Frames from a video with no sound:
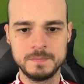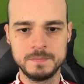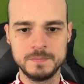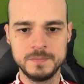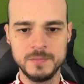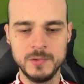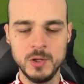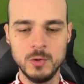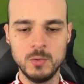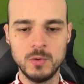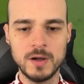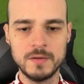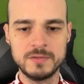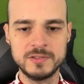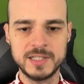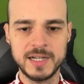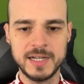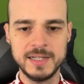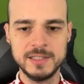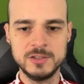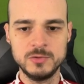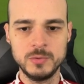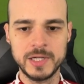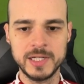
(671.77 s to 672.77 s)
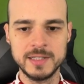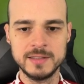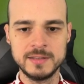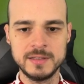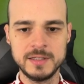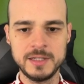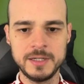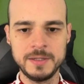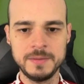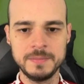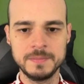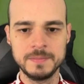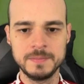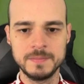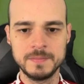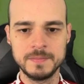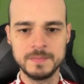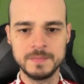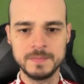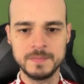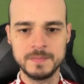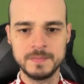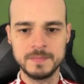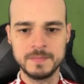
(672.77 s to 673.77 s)
No offside, as you can see.
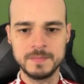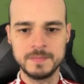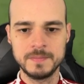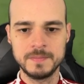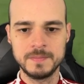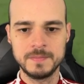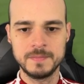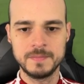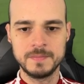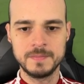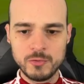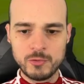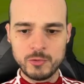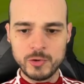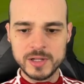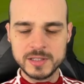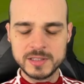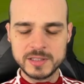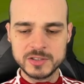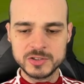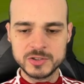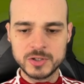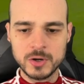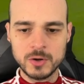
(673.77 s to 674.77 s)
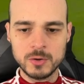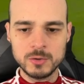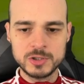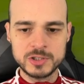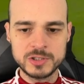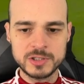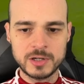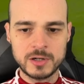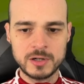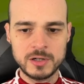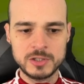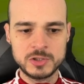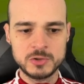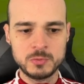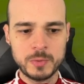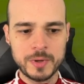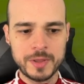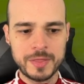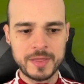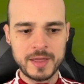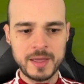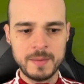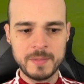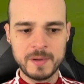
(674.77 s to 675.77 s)
France's goal starts
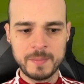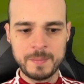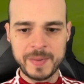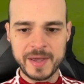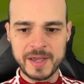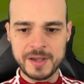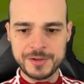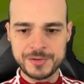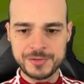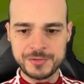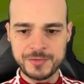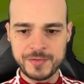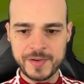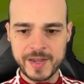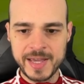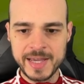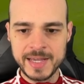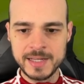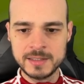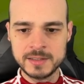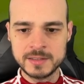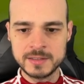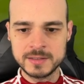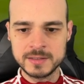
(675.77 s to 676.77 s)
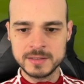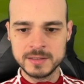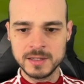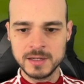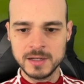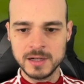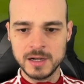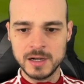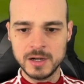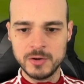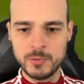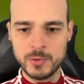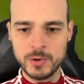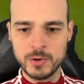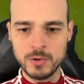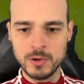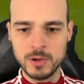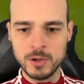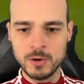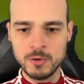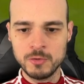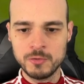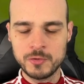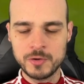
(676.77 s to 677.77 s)
with Mbappe's feint, a
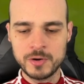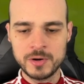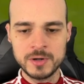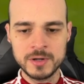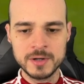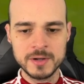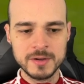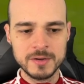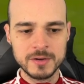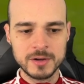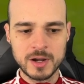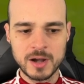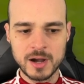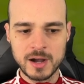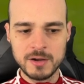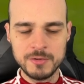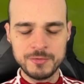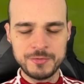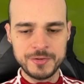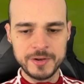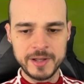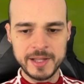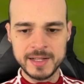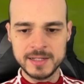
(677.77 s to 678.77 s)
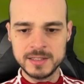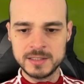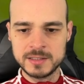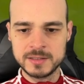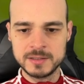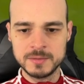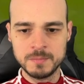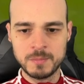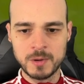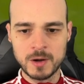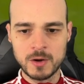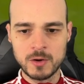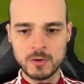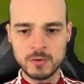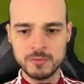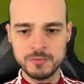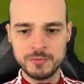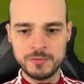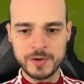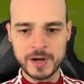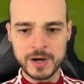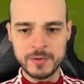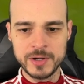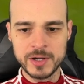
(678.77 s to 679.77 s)
rollover, confidence, ball
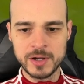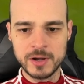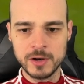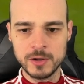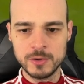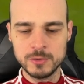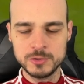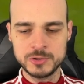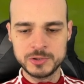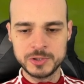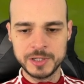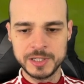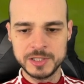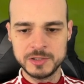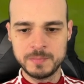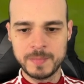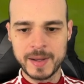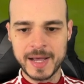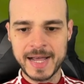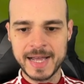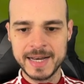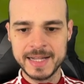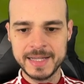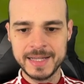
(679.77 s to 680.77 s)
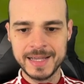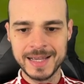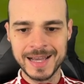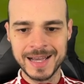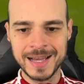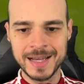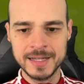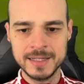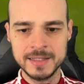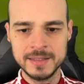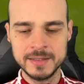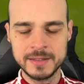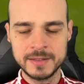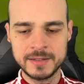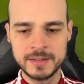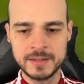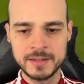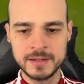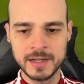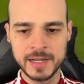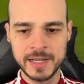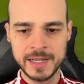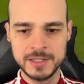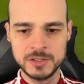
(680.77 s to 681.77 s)
very close to his body,
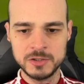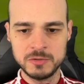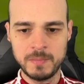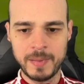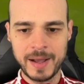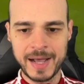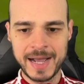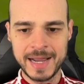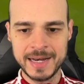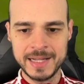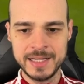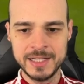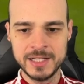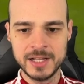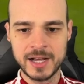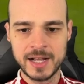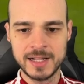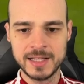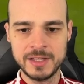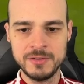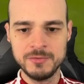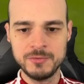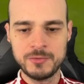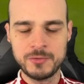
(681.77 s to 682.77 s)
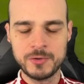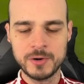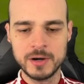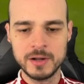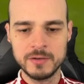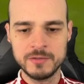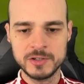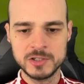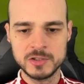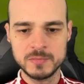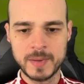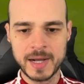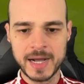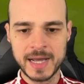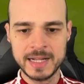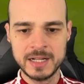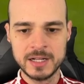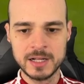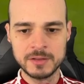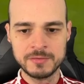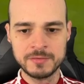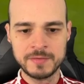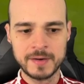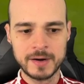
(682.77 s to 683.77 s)
under his body, not in front of his body,
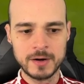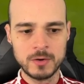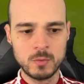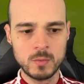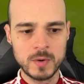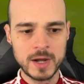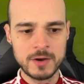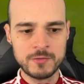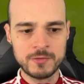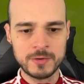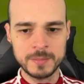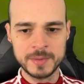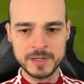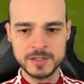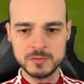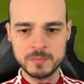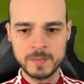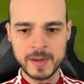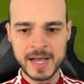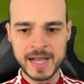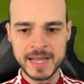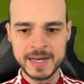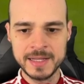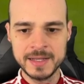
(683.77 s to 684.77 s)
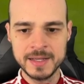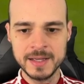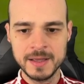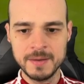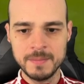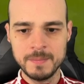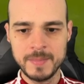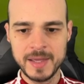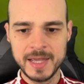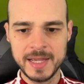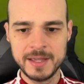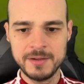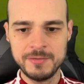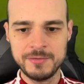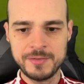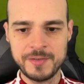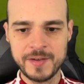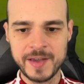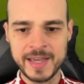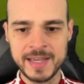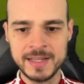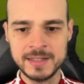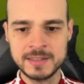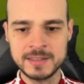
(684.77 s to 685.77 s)
not far away from his body, making
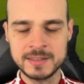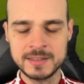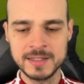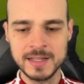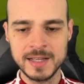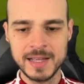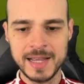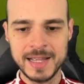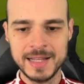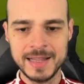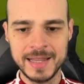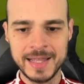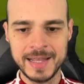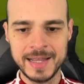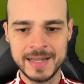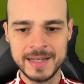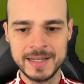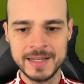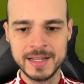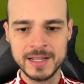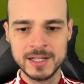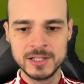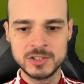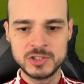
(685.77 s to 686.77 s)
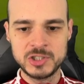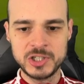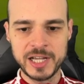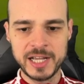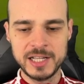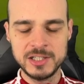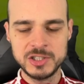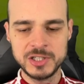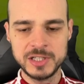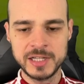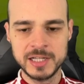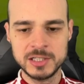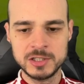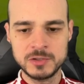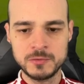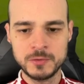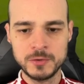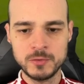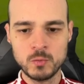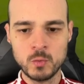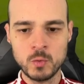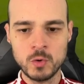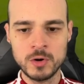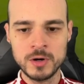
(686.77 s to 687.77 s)
feints and then changing his
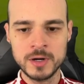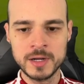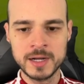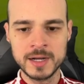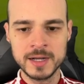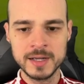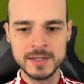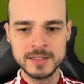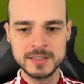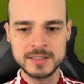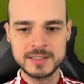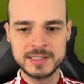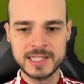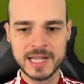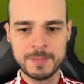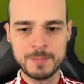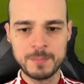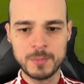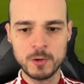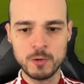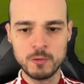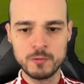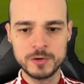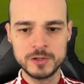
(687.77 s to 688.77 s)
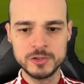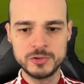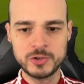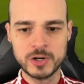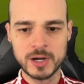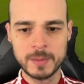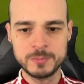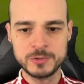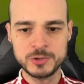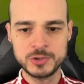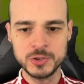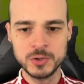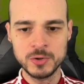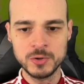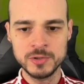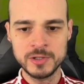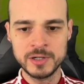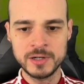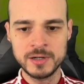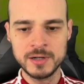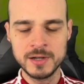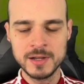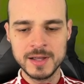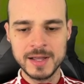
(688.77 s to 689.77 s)
footwork, step over, drop
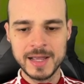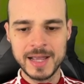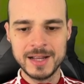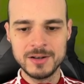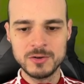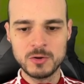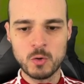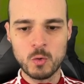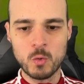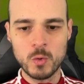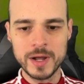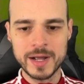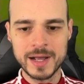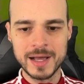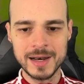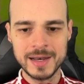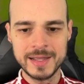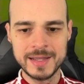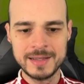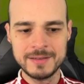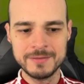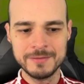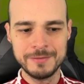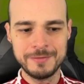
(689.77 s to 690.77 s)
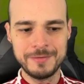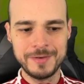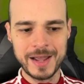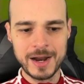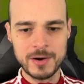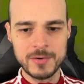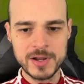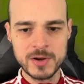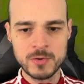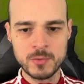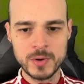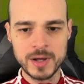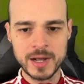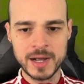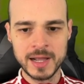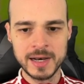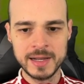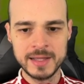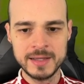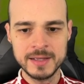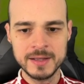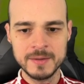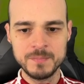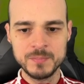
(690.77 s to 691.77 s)
shoulder, and quickly, very
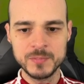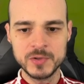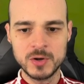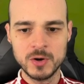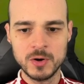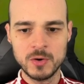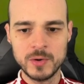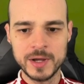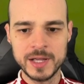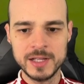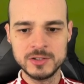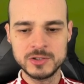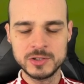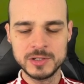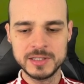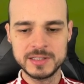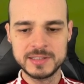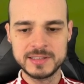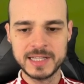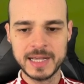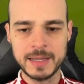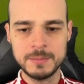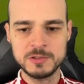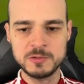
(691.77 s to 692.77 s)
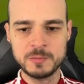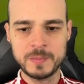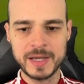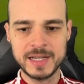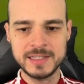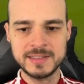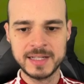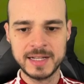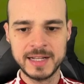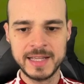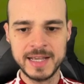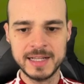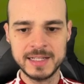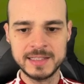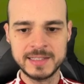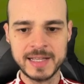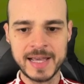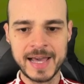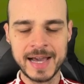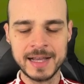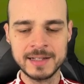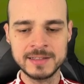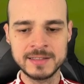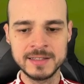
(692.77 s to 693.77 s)
quickly go into the same space that he
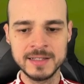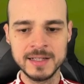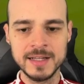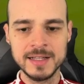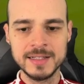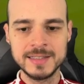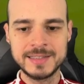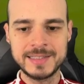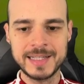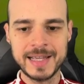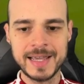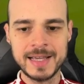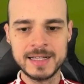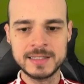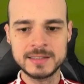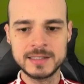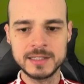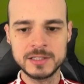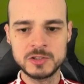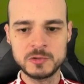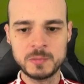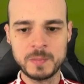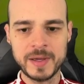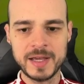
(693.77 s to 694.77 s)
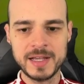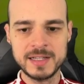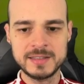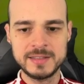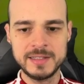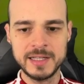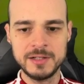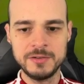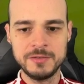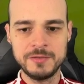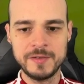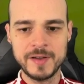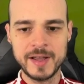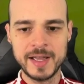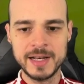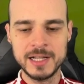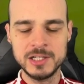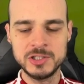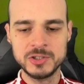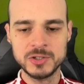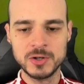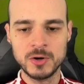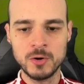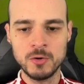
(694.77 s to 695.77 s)
attacked, takes the space, the
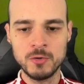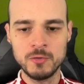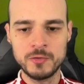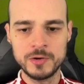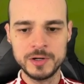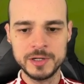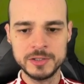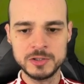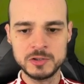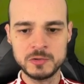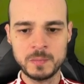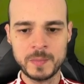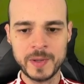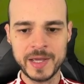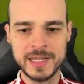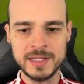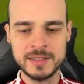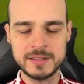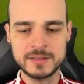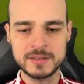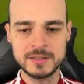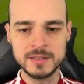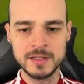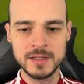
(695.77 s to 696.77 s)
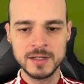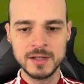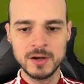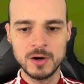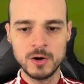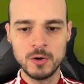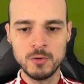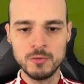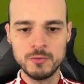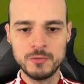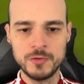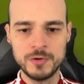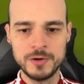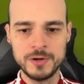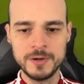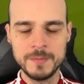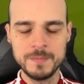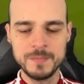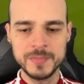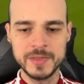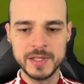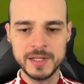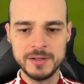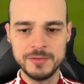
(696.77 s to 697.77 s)
advantage over the space over
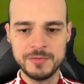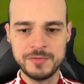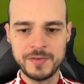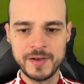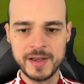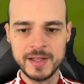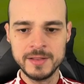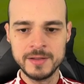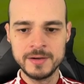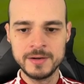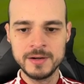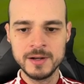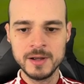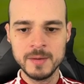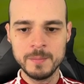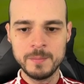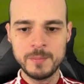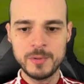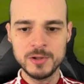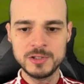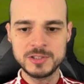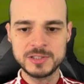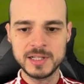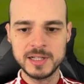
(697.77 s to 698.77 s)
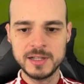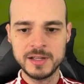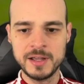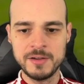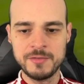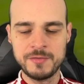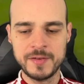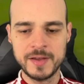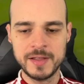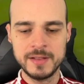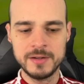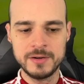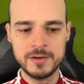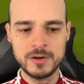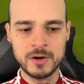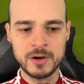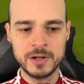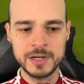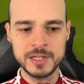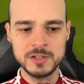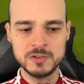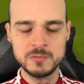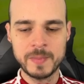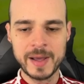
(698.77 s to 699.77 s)
the defender, puts the defender on
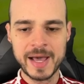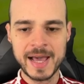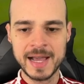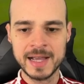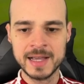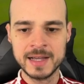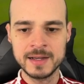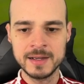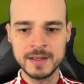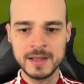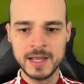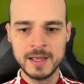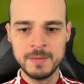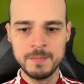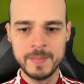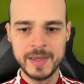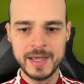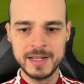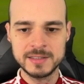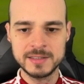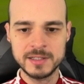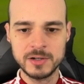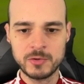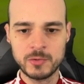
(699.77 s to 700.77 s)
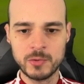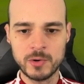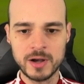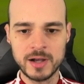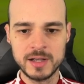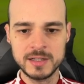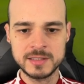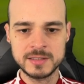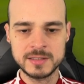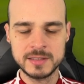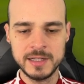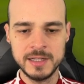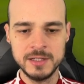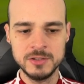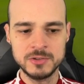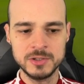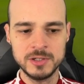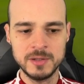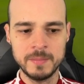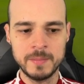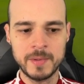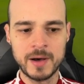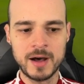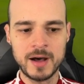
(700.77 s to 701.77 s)
his back and makes the cross into
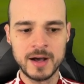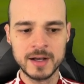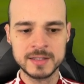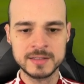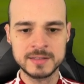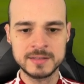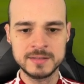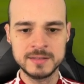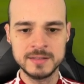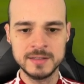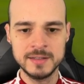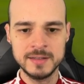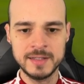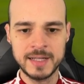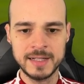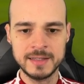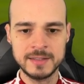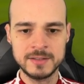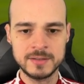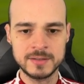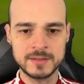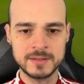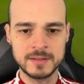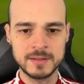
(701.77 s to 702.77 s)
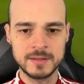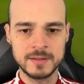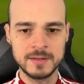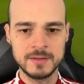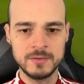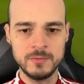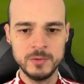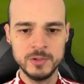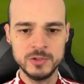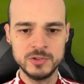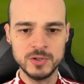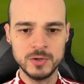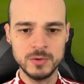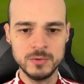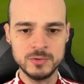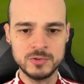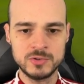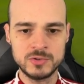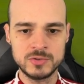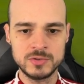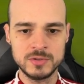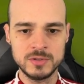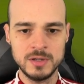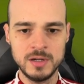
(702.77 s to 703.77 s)
the box that
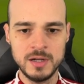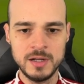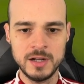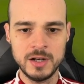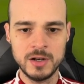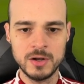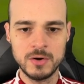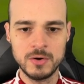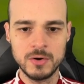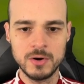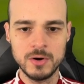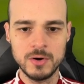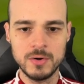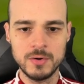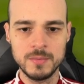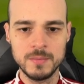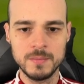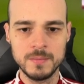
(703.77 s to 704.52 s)
results in an own goal.